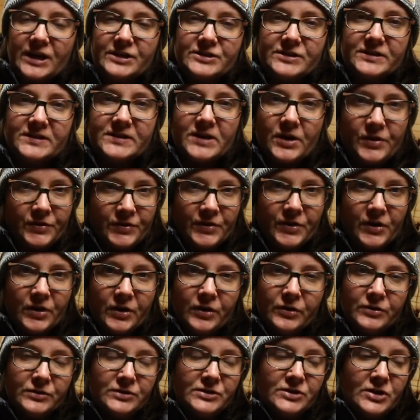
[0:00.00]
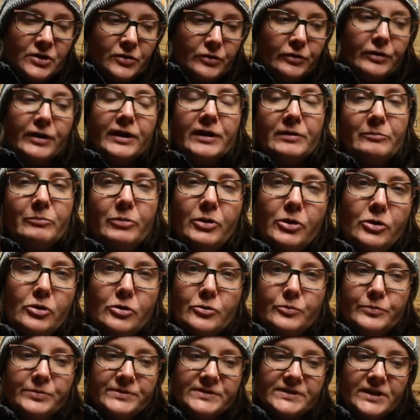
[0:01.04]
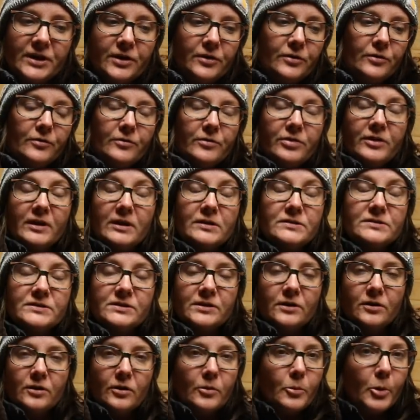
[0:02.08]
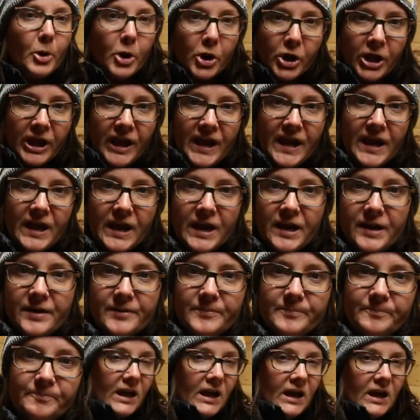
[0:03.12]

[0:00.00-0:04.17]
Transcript: I just saw the little doling poop, so things are working.